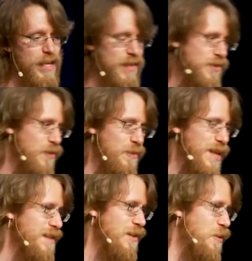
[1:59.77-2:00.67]
So
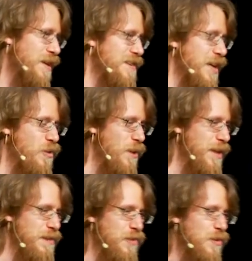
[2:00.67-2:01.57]
little things like
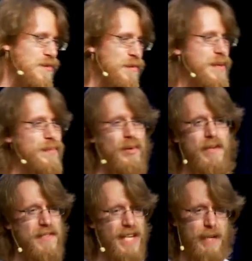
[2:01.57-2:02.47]
holding doors for people
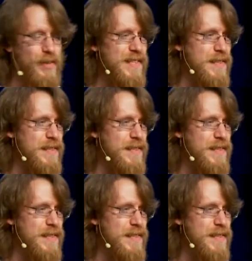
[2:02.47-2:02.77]
and saying please